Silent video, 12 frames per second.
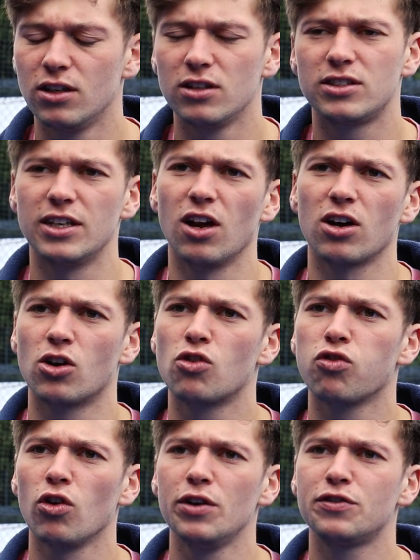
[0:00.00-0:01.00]
did like a
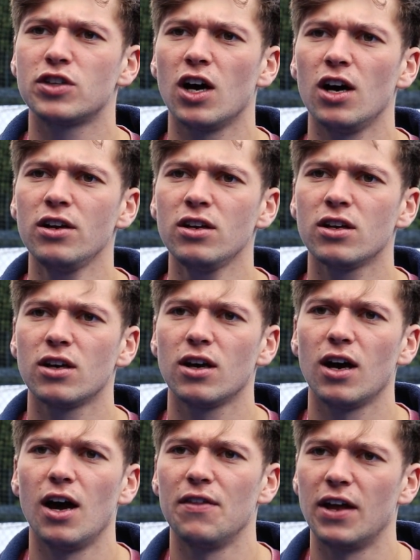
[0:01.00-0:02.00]
Cruyff turn
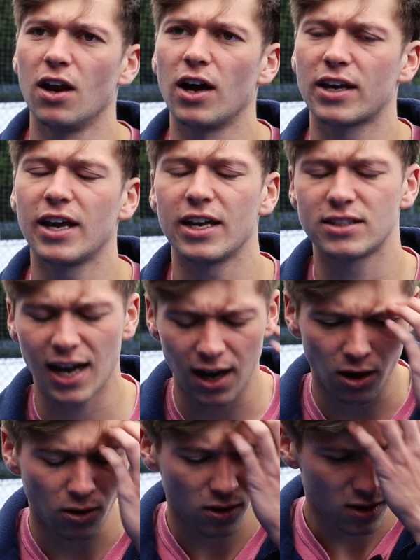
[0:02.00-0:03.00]
and then like kicked it
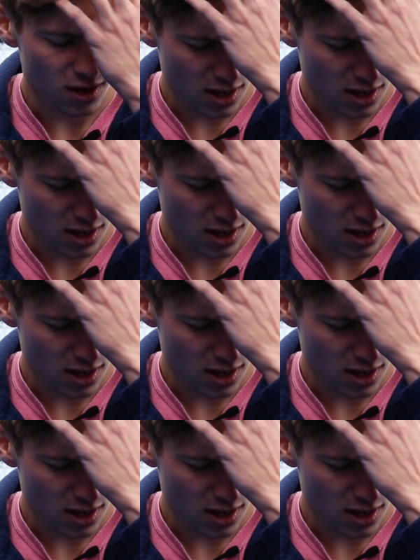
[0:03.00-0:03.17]
out,